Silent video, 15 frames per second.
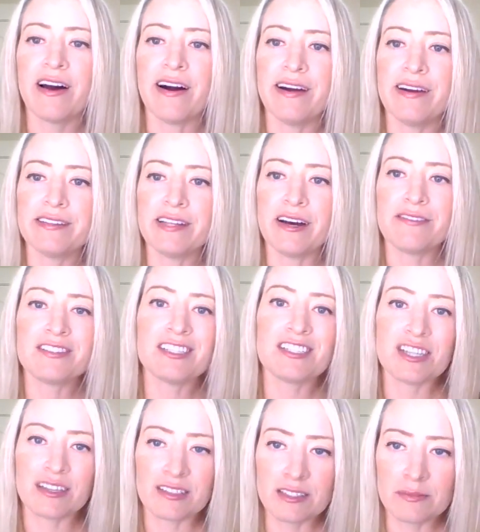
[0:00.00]
I love to
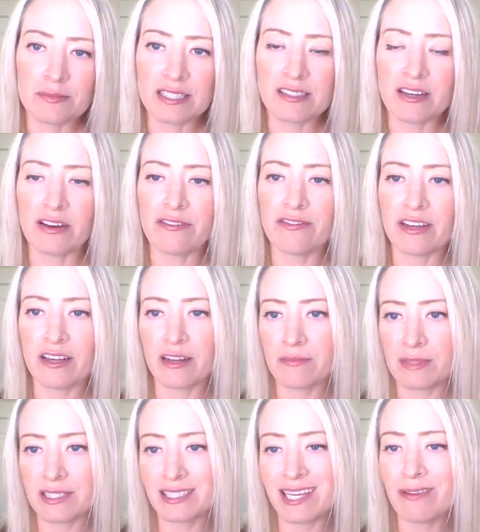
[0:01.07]
challenge myself. And I'm
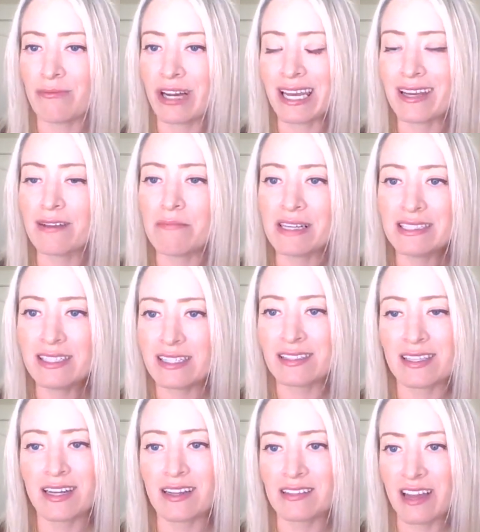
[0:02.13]
the same way in business
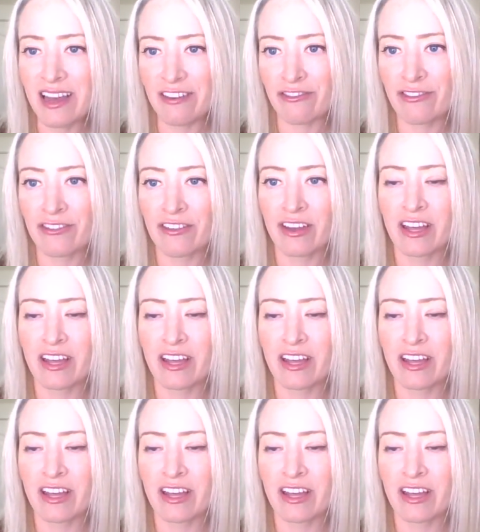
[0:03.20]
and in life.